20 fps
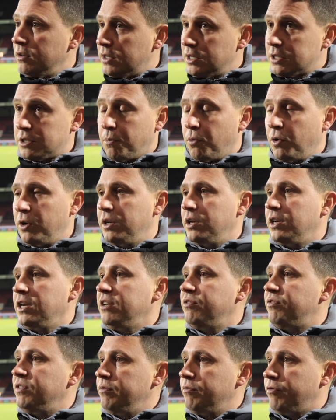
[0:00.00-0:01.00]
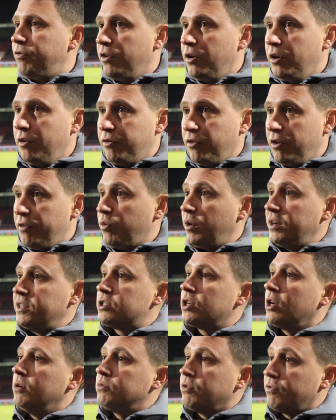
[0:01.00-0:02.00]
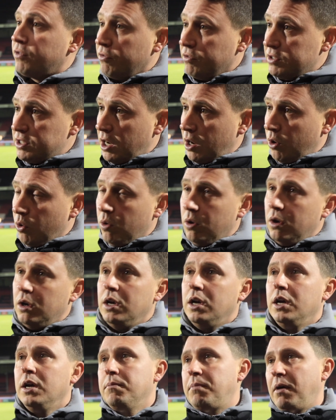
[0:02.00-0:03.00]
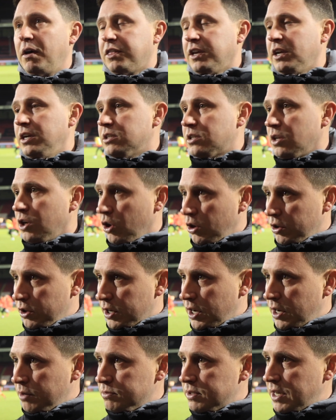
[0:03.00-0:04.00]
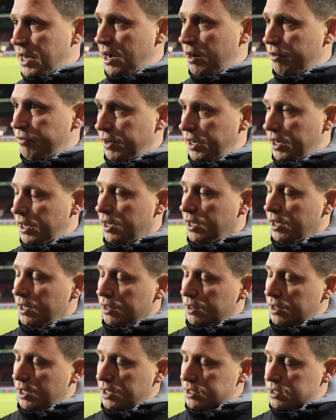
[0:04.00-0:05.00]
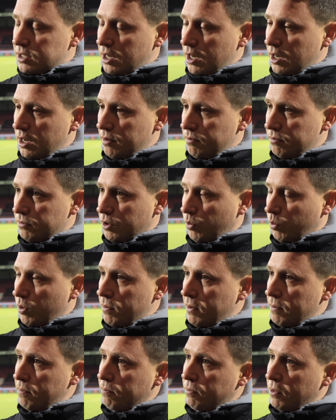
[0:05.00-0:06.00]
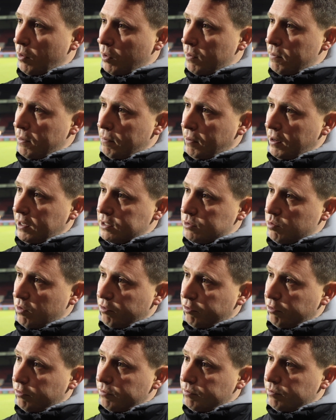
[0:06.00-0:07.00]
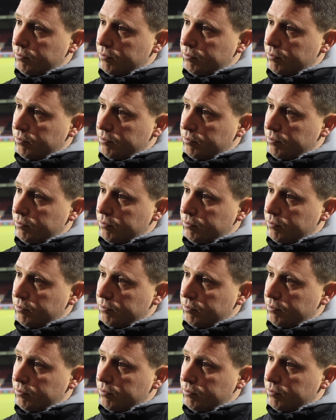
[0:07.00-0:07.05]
Disappointing evening for everyone in terms of the result, but I think there's a lot that comes out of it that that we'd be pleased with.